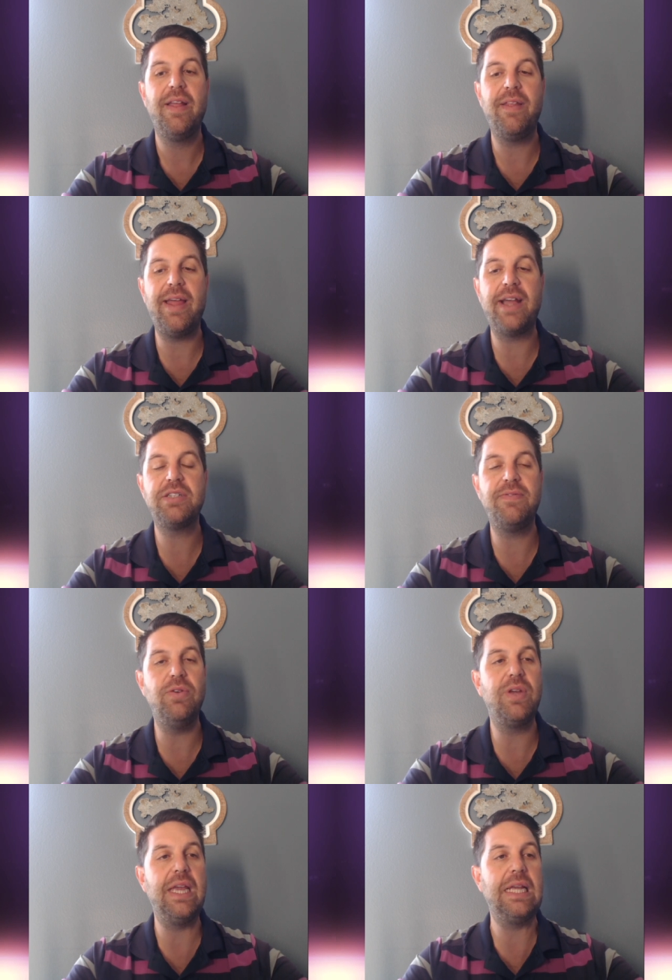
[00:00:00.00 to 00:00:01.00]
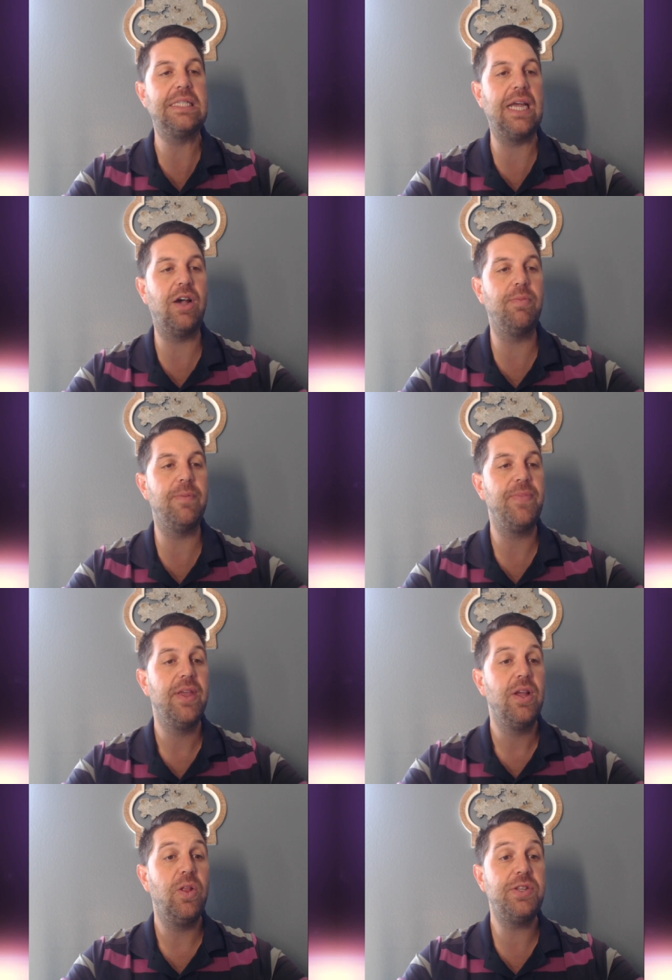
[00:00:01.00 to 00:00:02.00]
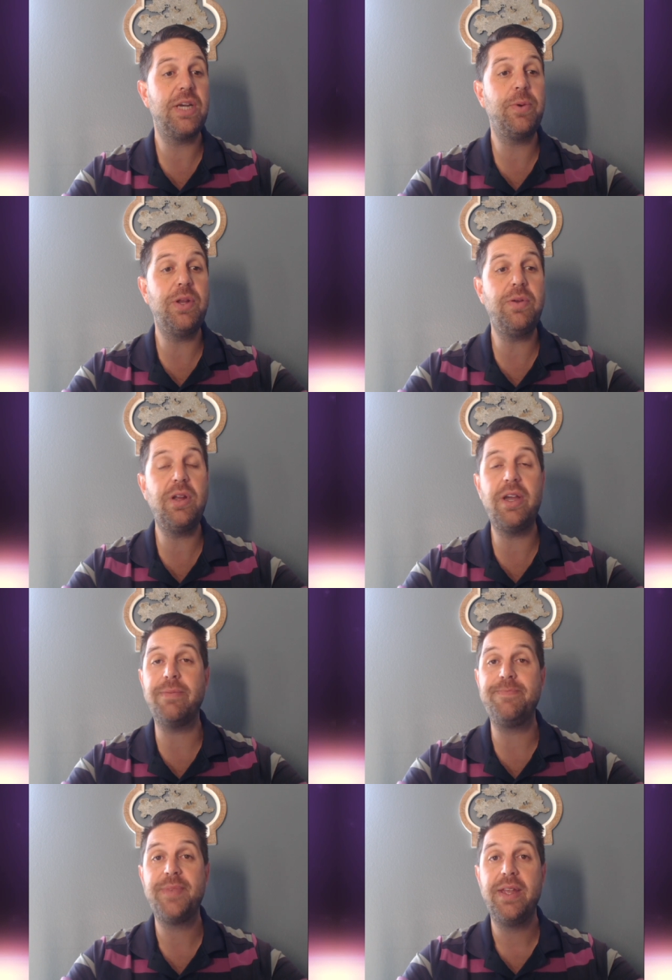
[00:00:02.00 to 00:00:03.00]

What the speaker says: last few kinks out. But looks like we're doing good.